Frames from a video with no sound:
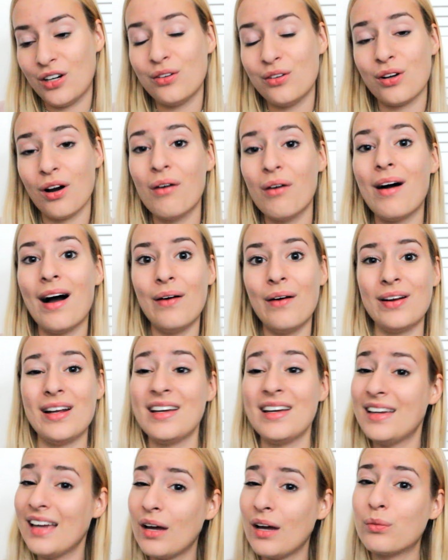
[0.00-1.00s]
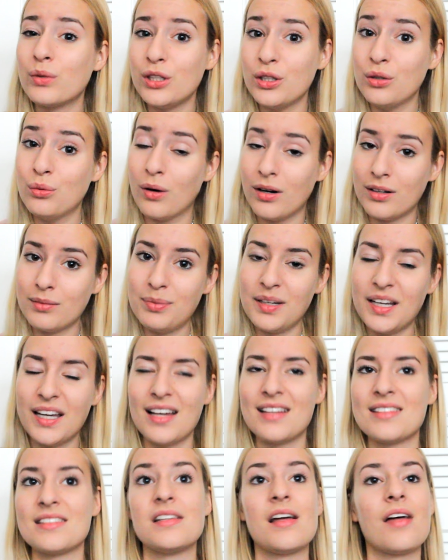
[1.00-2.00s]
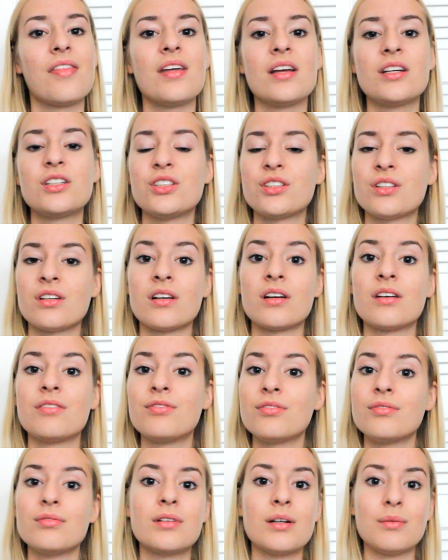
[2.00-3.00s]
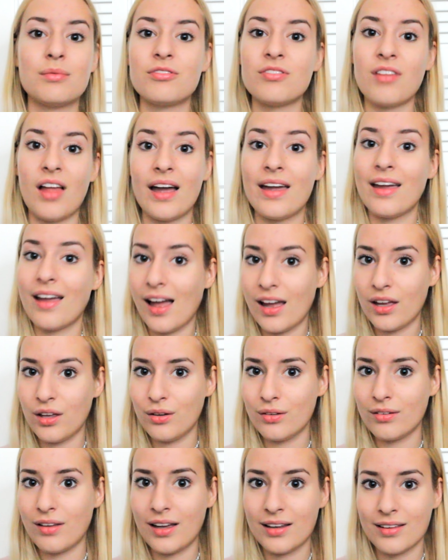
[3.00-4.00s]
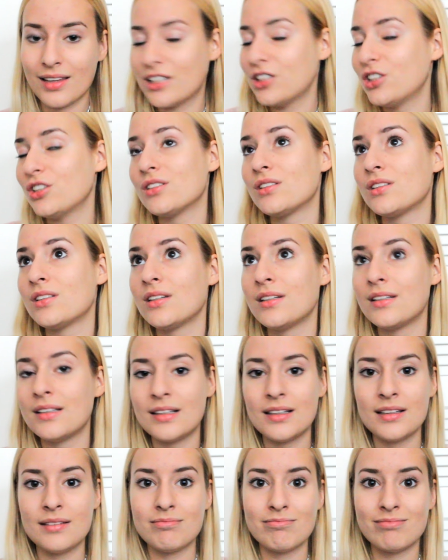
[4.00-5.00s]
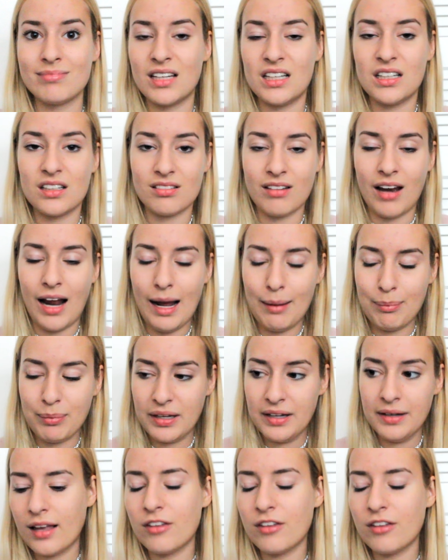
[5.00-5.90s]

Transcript: go out and get what you want, because nothing's just going to come flying at you. It doesn't happen.